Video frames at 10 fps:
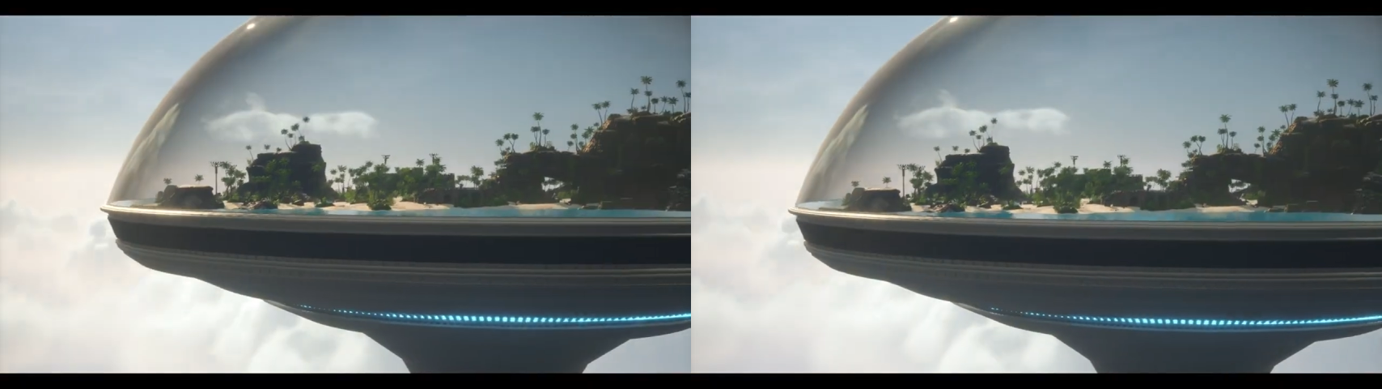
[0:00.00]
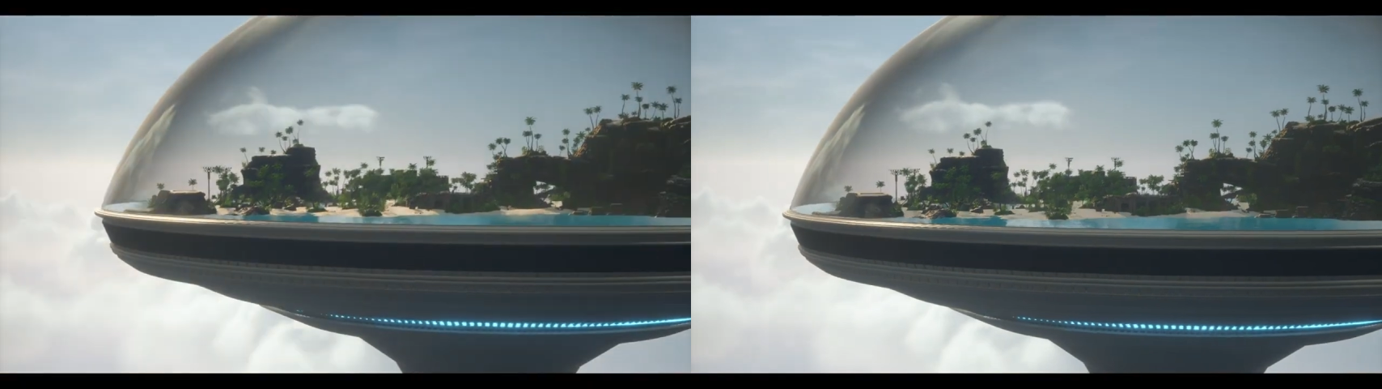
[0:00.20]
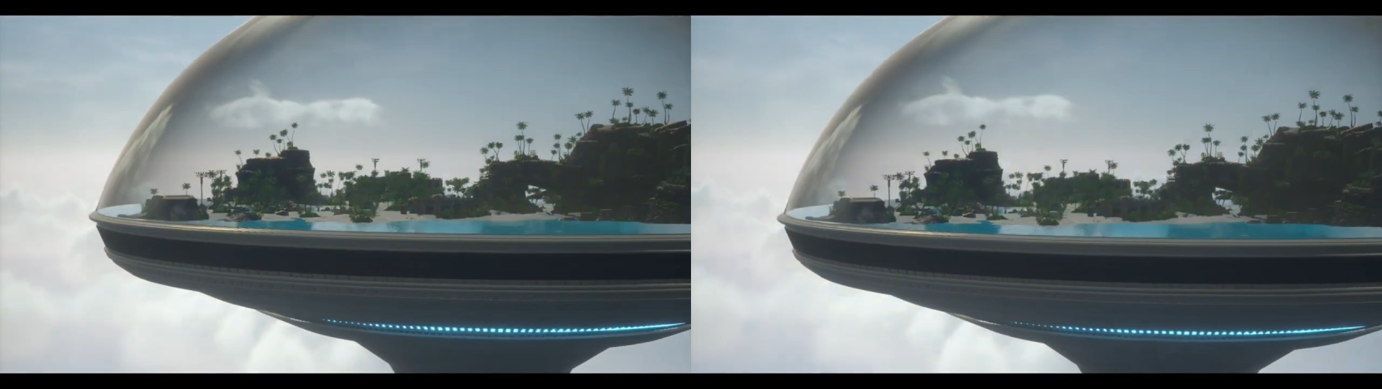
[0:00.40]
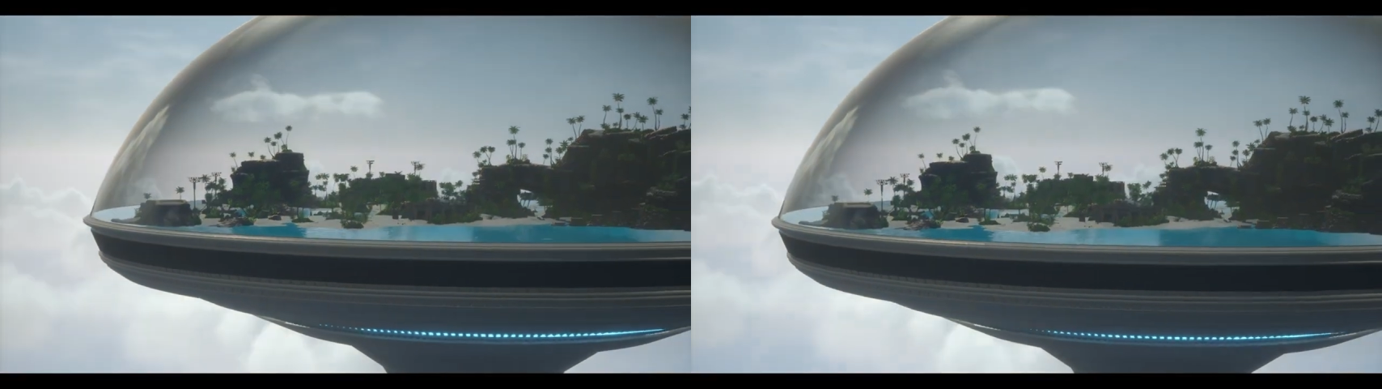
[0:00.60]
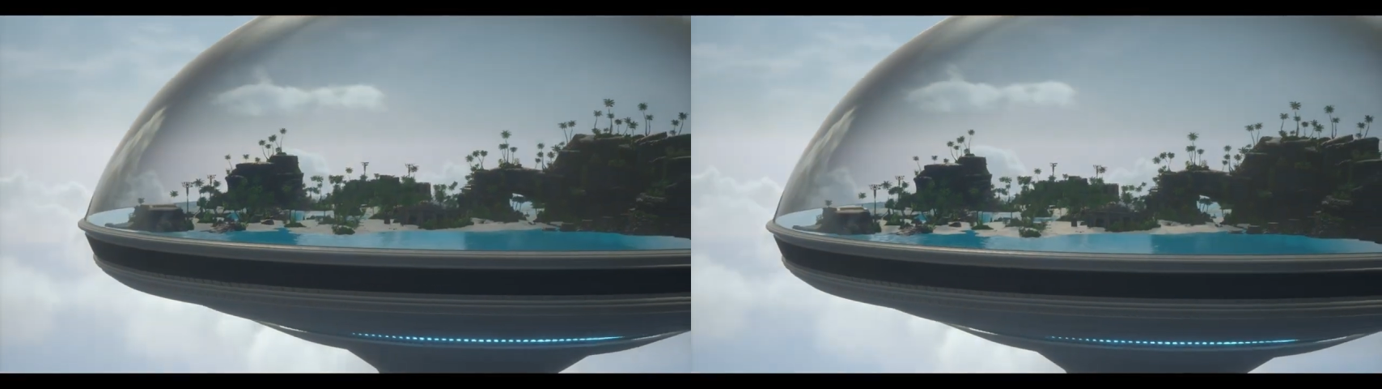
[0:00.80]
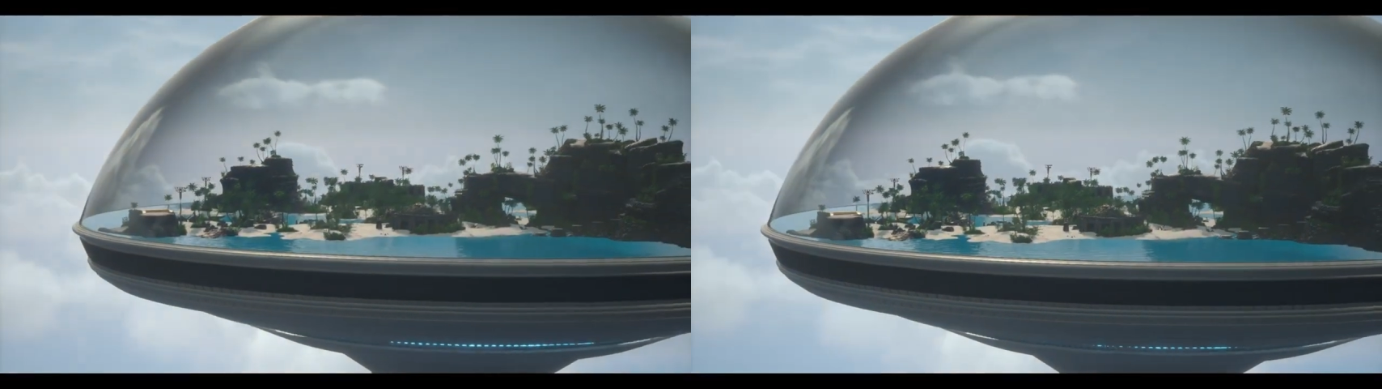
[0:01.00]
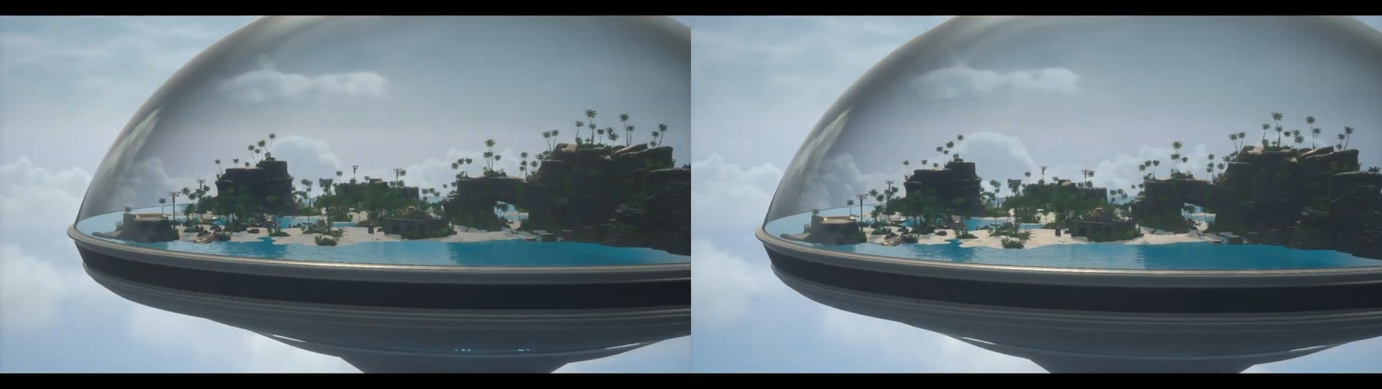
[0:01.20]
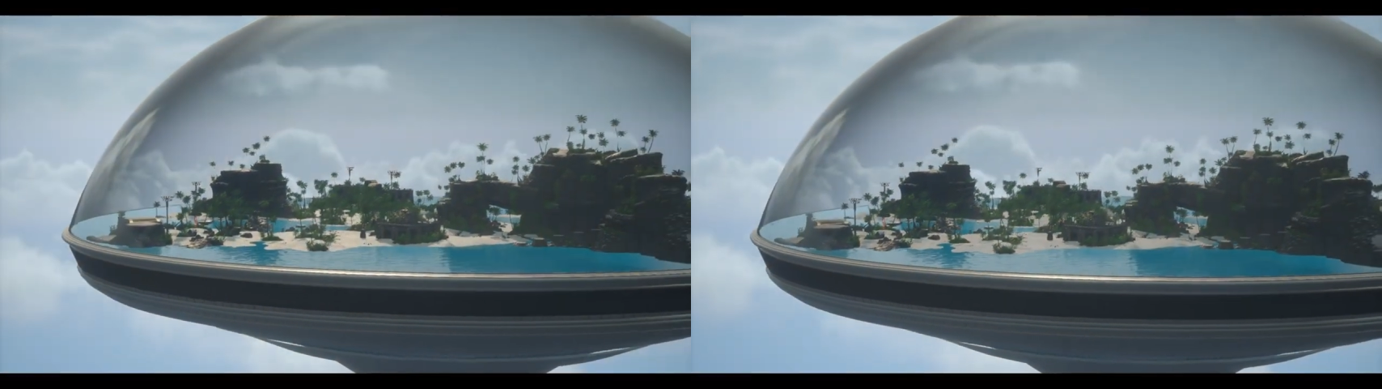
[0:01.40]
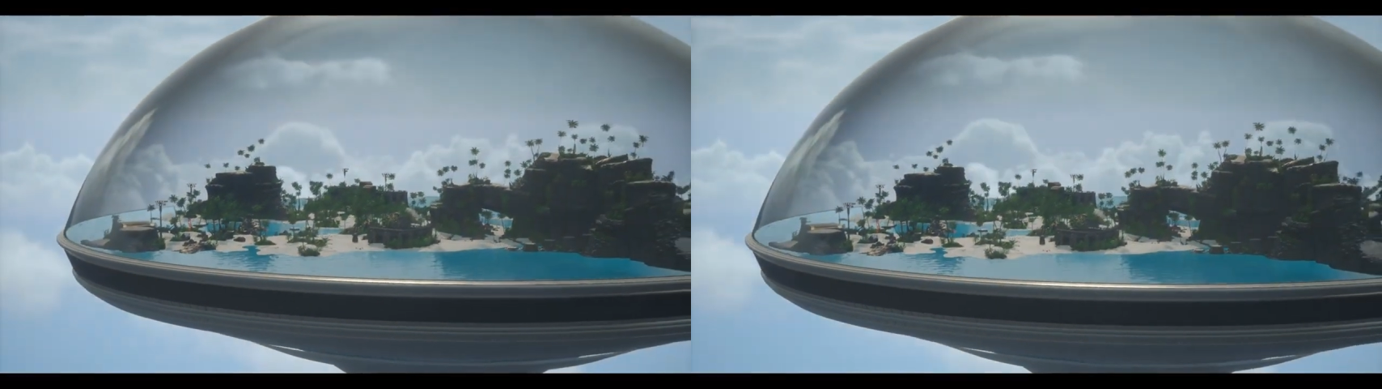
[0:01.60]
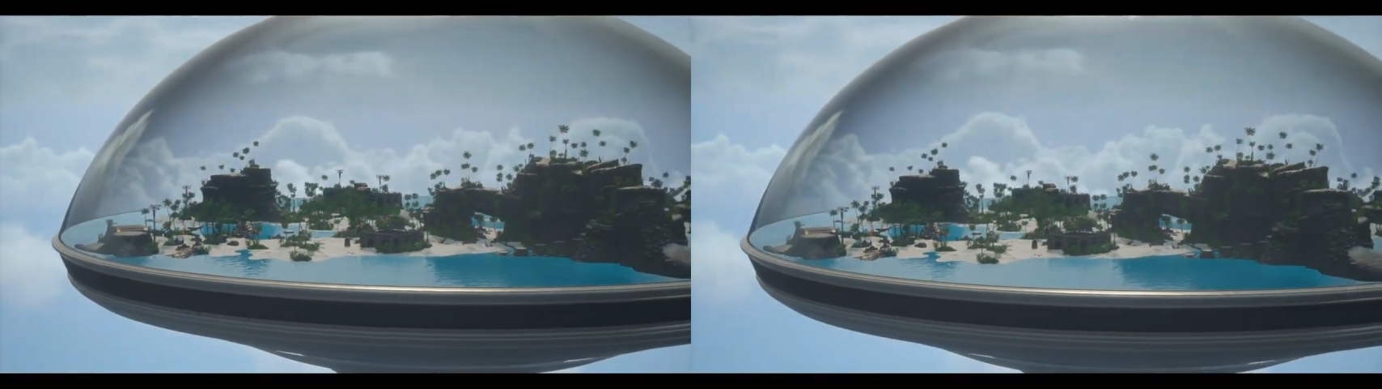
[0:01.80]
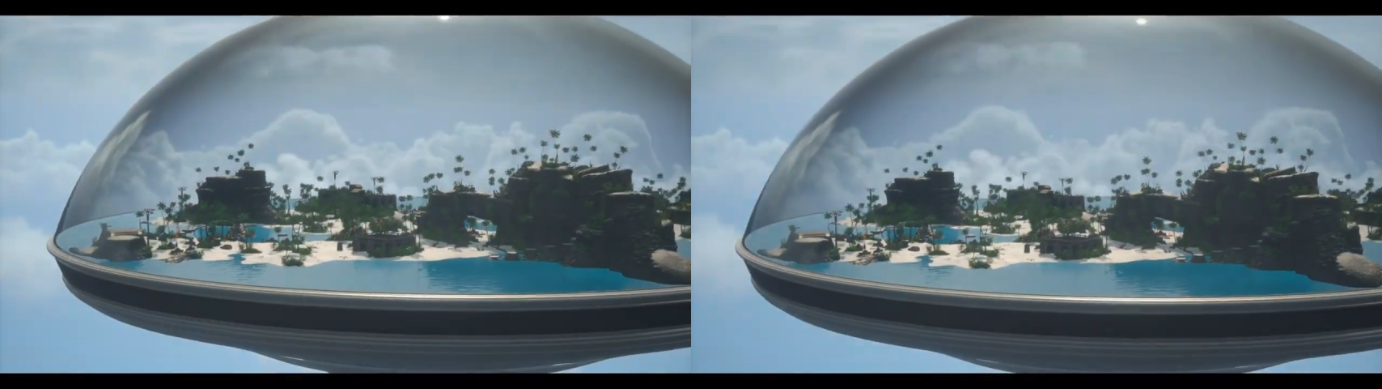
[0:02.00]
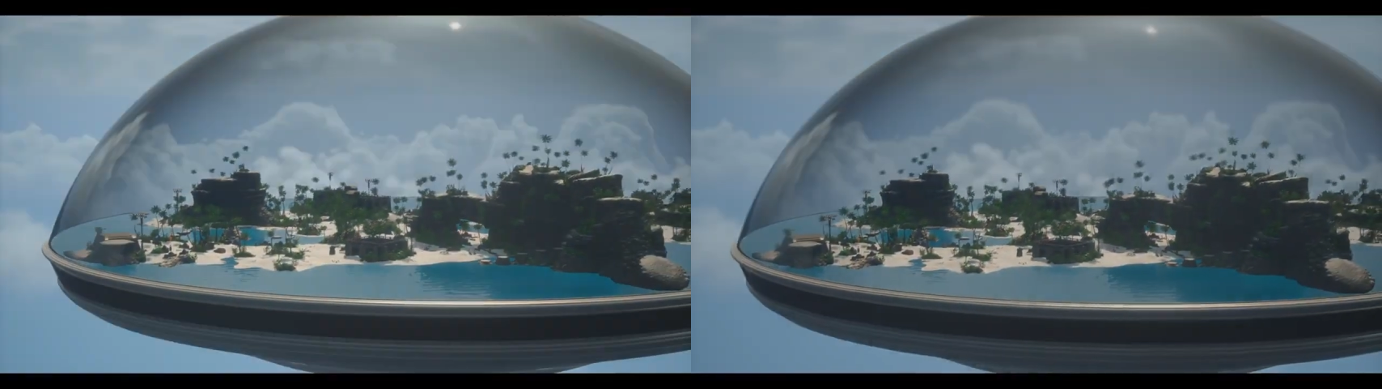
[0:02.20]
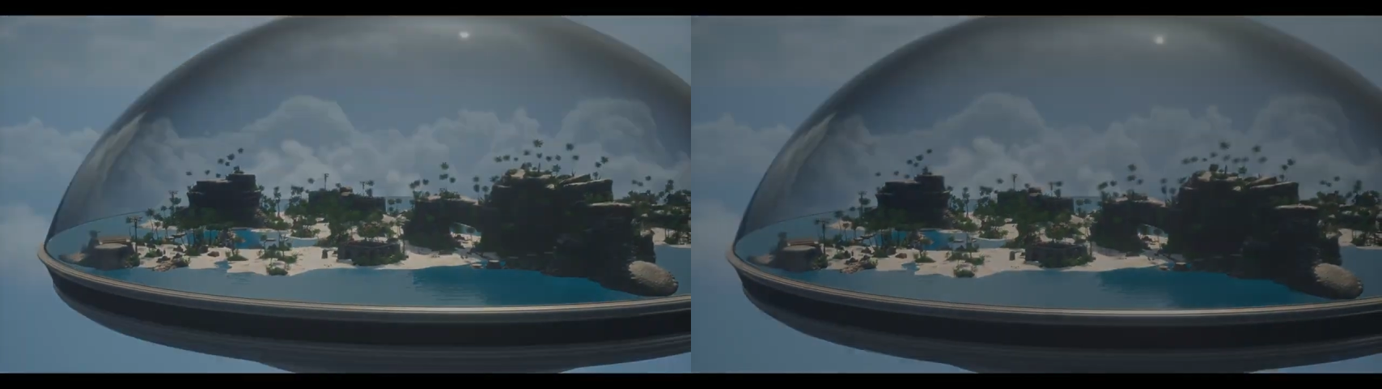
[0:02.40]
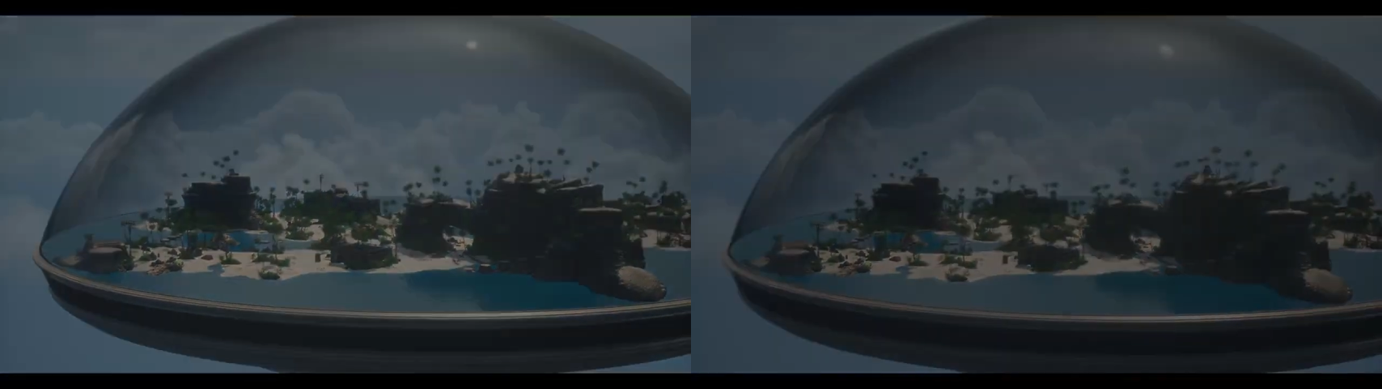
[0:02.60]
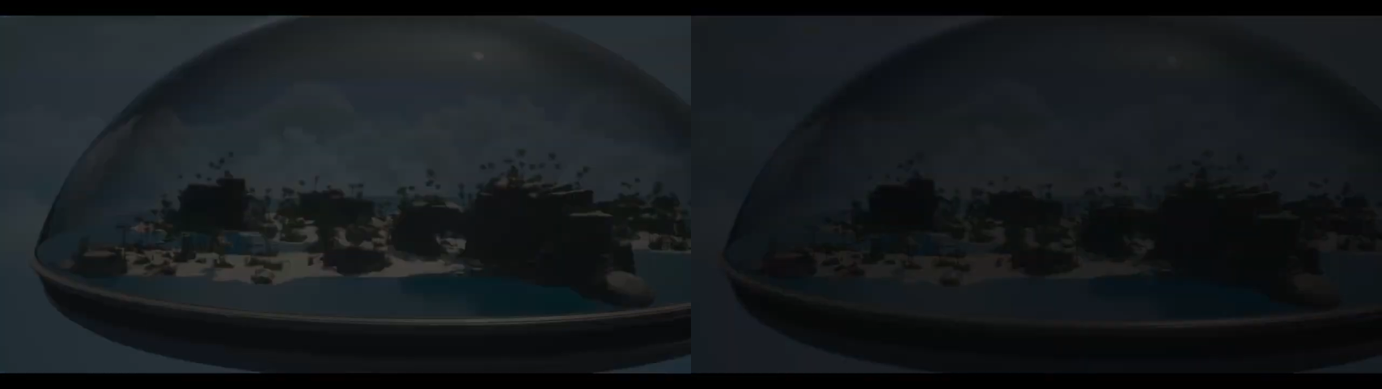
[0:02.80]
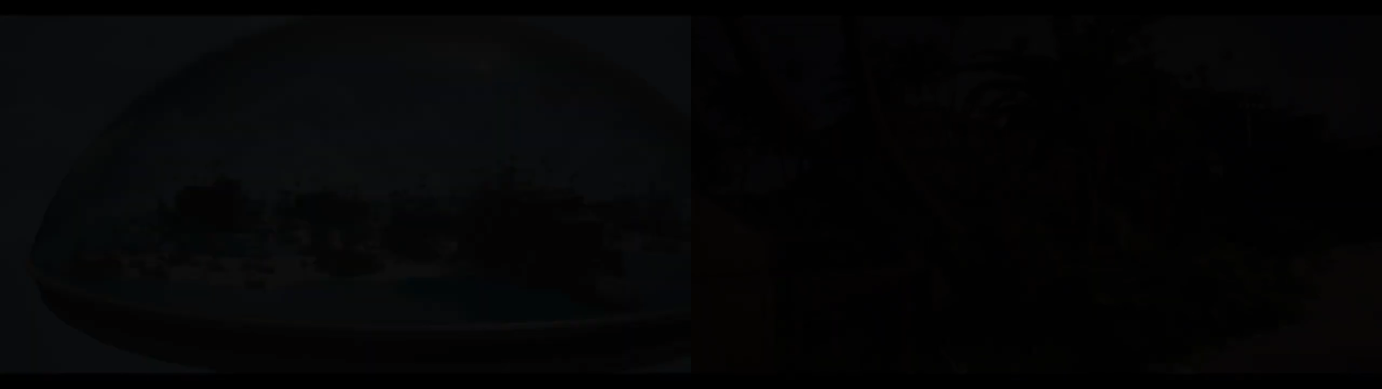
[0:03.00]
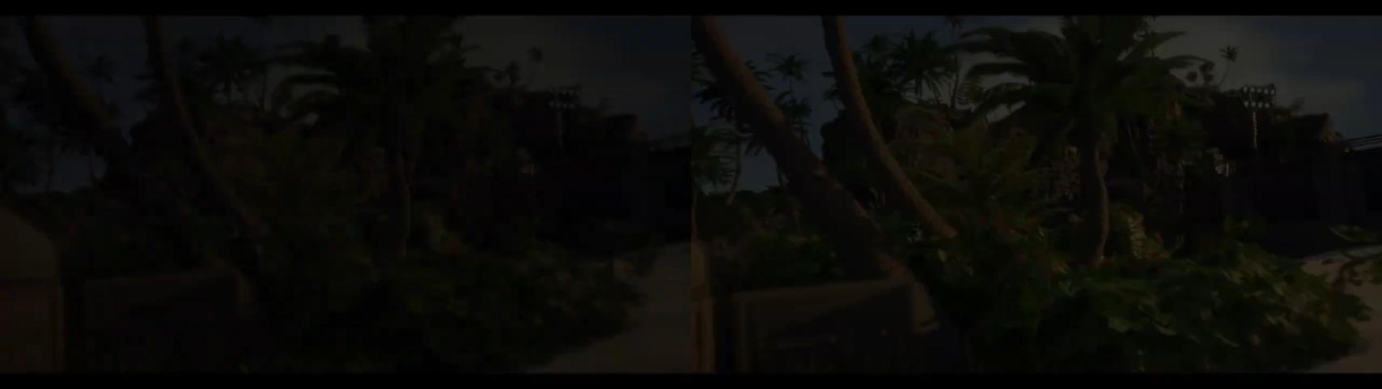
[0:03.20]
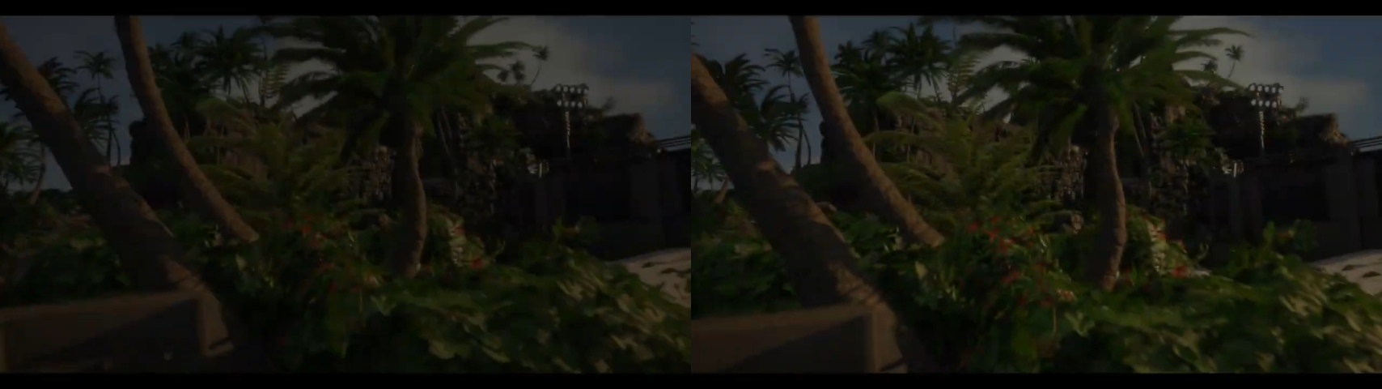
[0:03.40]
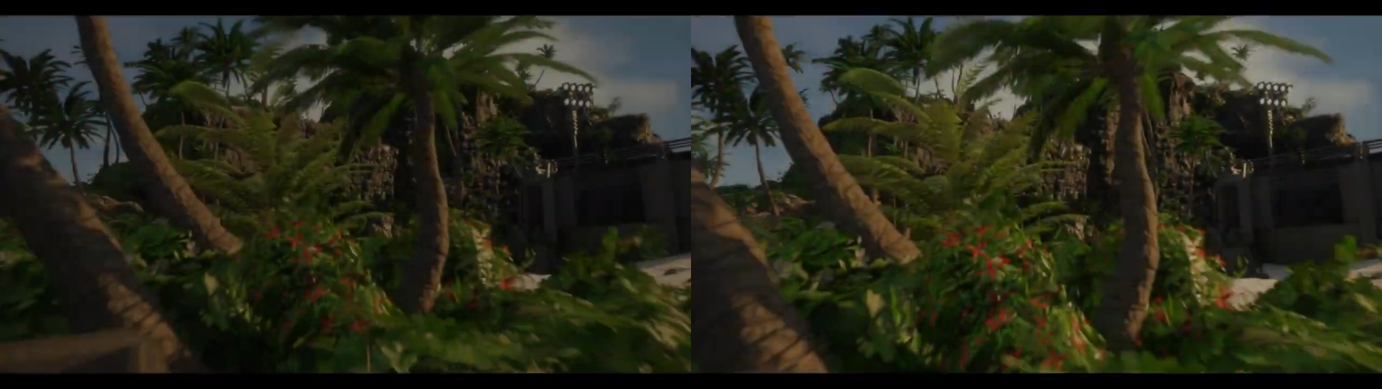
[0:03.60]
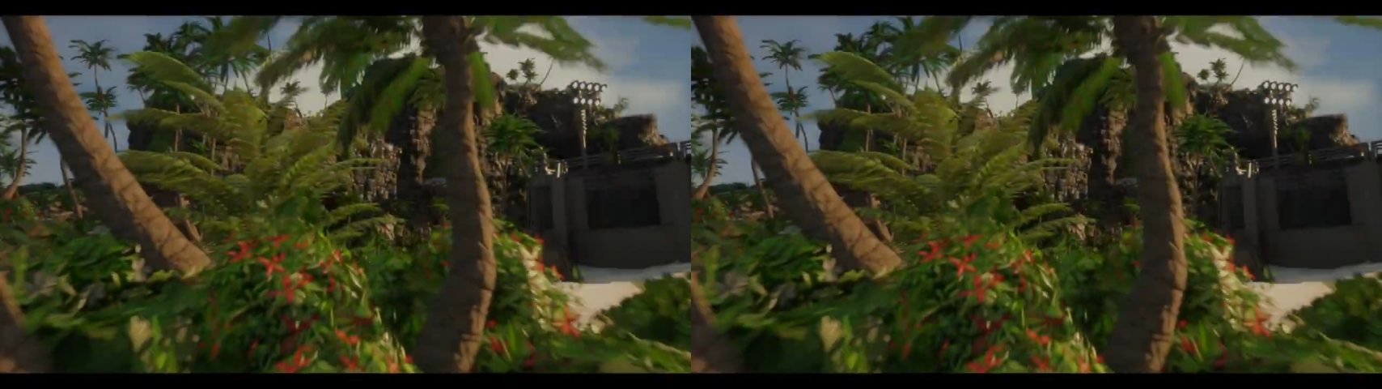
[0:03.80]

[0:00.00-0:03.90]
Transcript: [unreadable: no face in view]